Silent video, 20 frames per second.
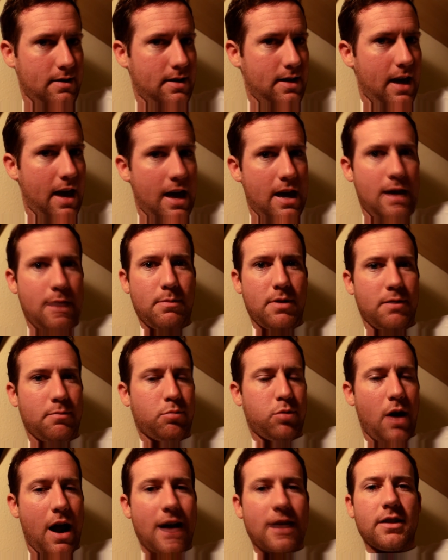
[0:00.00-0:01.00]
game and
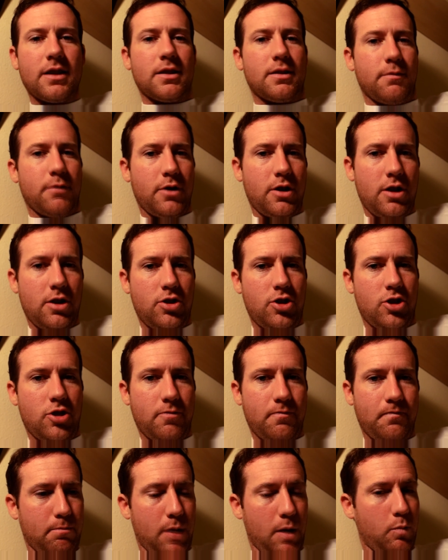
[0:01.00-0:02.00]
practice
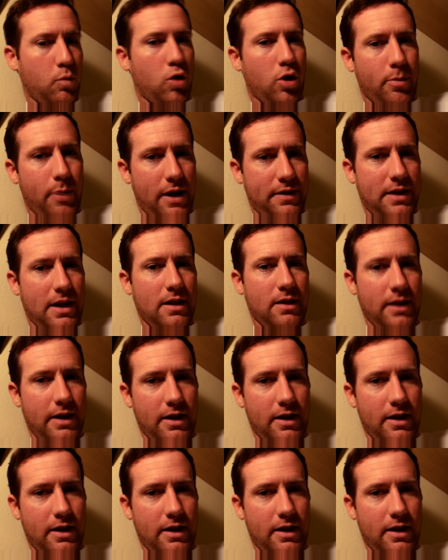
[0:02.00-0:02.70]
footage, but more about that